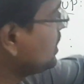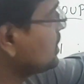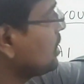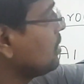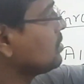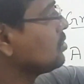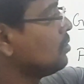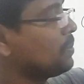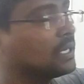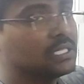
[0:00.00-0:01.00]
is
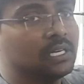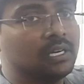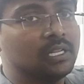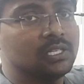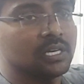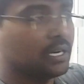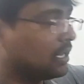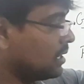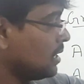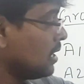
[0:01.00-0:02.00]
also present in
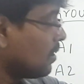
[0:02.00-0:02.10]
Zn.